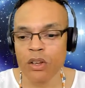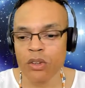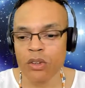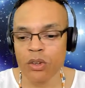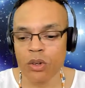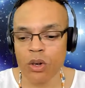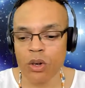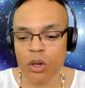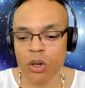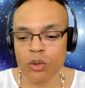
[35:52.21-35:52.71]

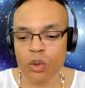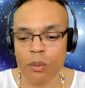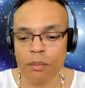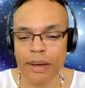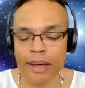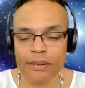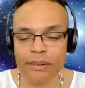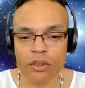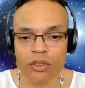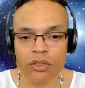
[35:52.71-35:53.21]
You'll go to a
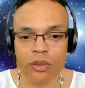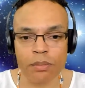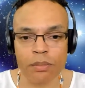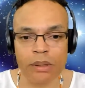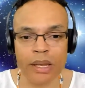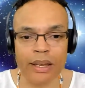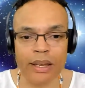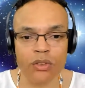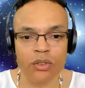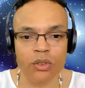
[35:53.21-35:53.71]
magic
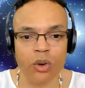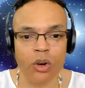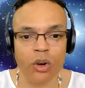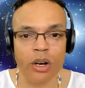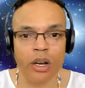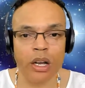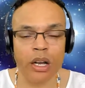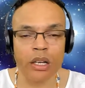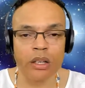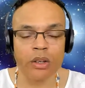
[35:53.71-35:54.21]
supply
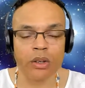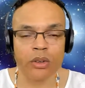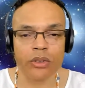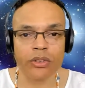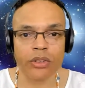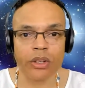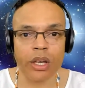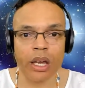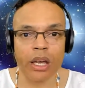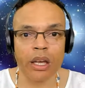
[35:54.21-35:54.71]
store and you'll
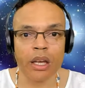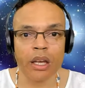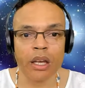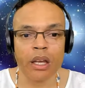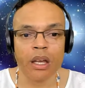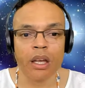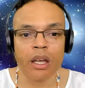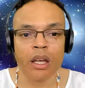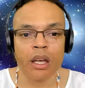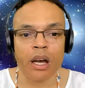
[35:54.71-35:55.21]
say,
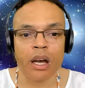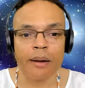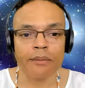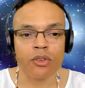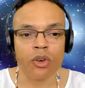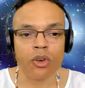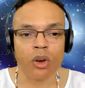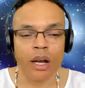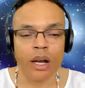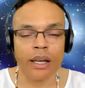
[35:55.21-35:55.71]
I'm
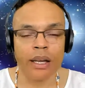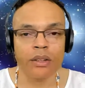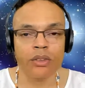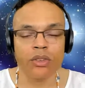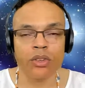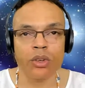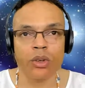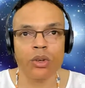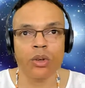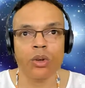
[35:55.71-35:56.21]
trying
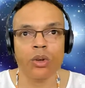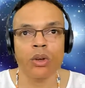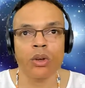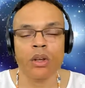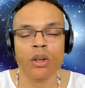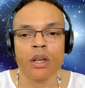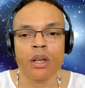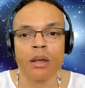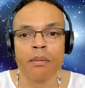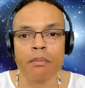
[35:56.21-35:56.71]
to
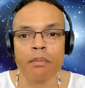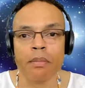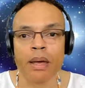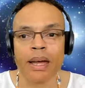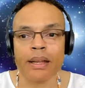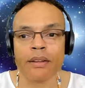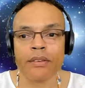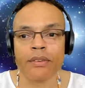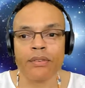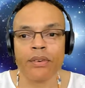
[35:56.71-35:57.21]

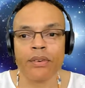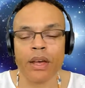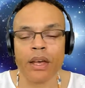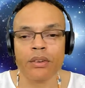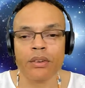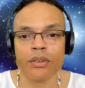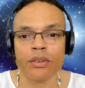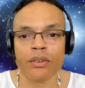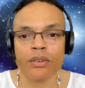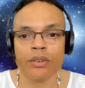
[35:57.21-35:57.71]

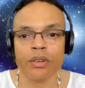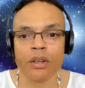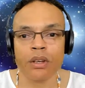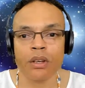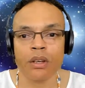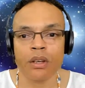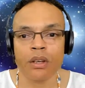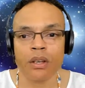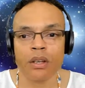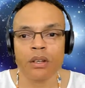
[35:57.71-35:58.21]
manifest
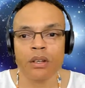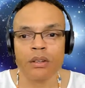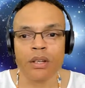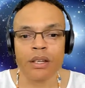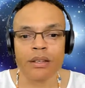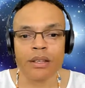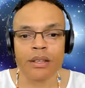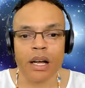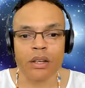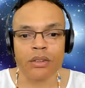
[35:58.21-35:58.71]

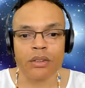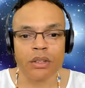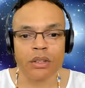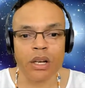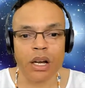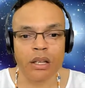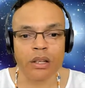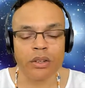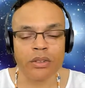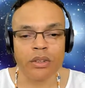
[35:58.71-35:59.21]

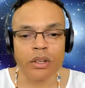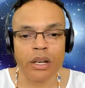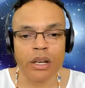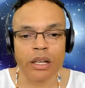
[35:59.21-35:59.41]
$10,000.